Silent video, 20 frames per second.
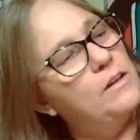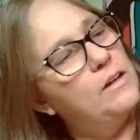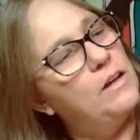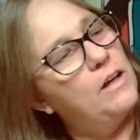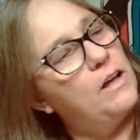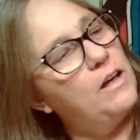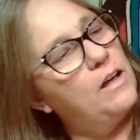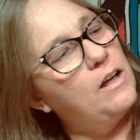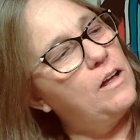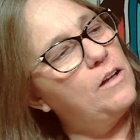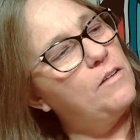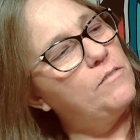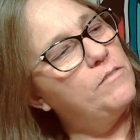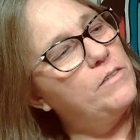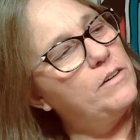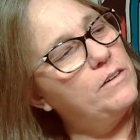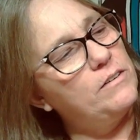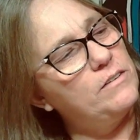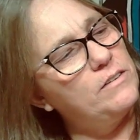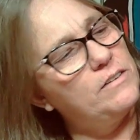I
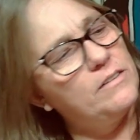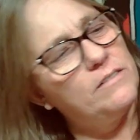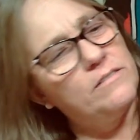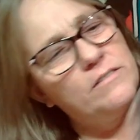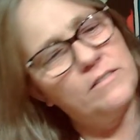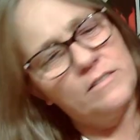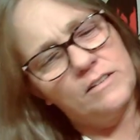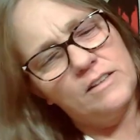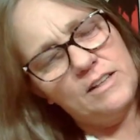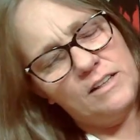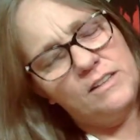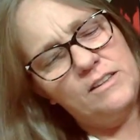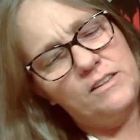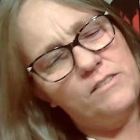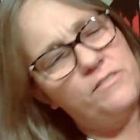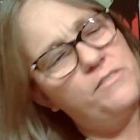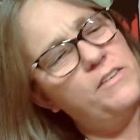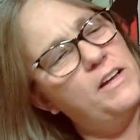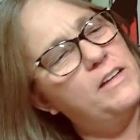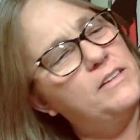don't like the
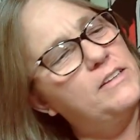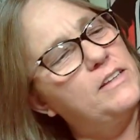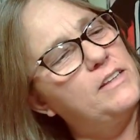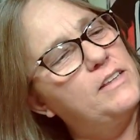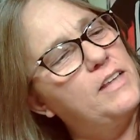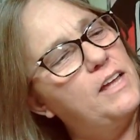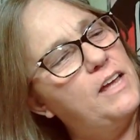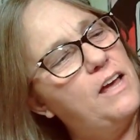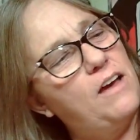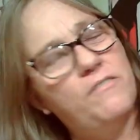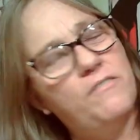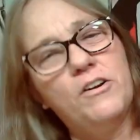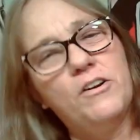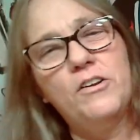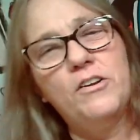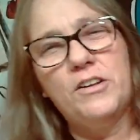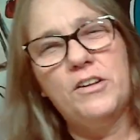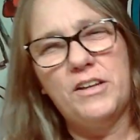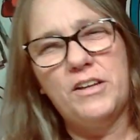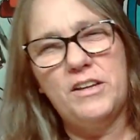fact that they have her
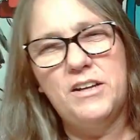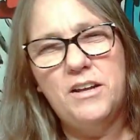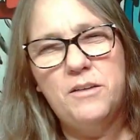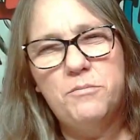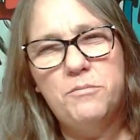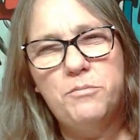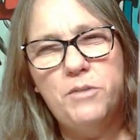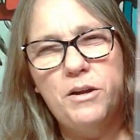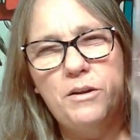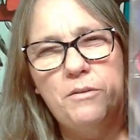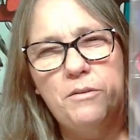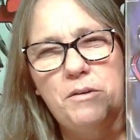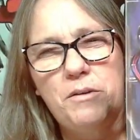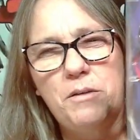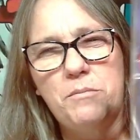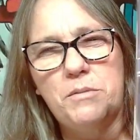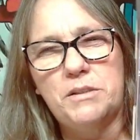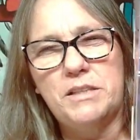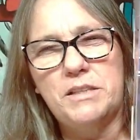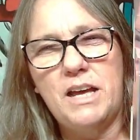looking up right away,
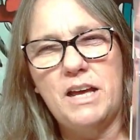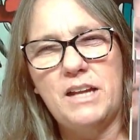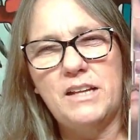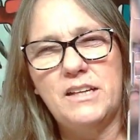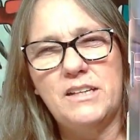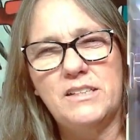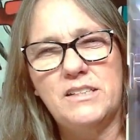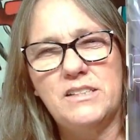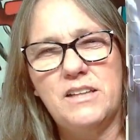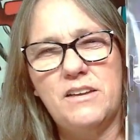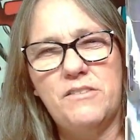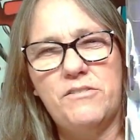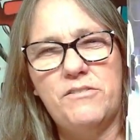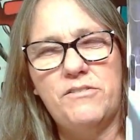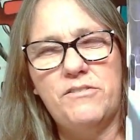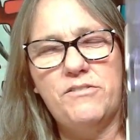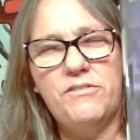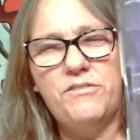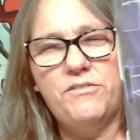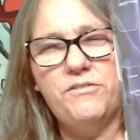but that is a
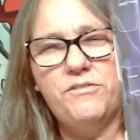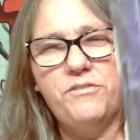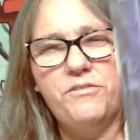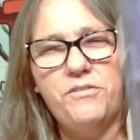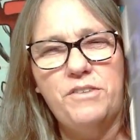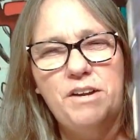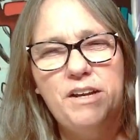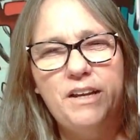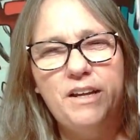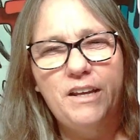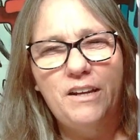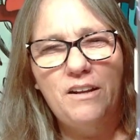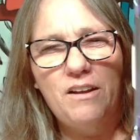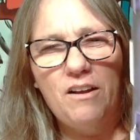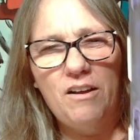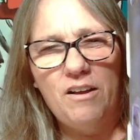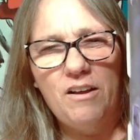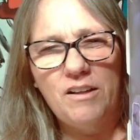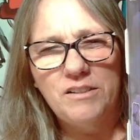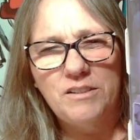friggin'
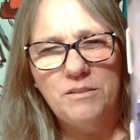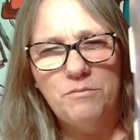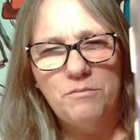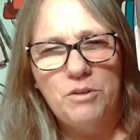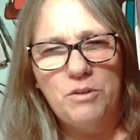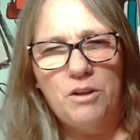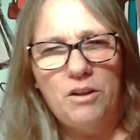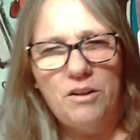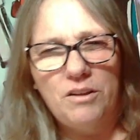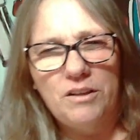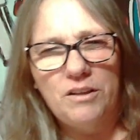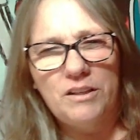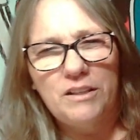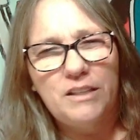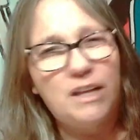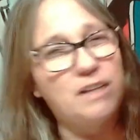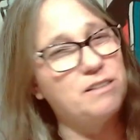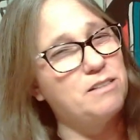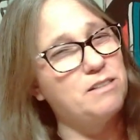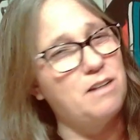awesome doll. Look at
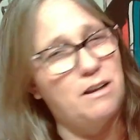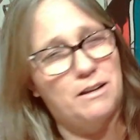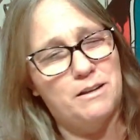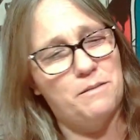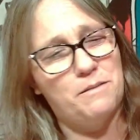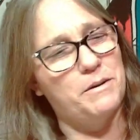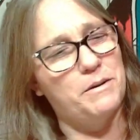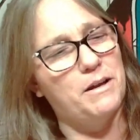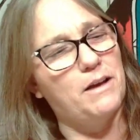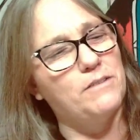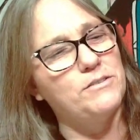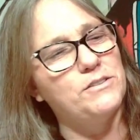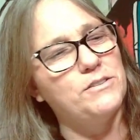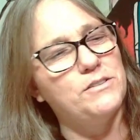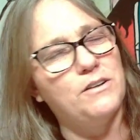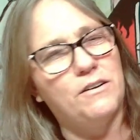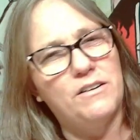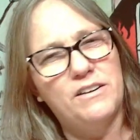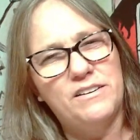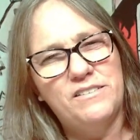that. It's not coming out. Sorry.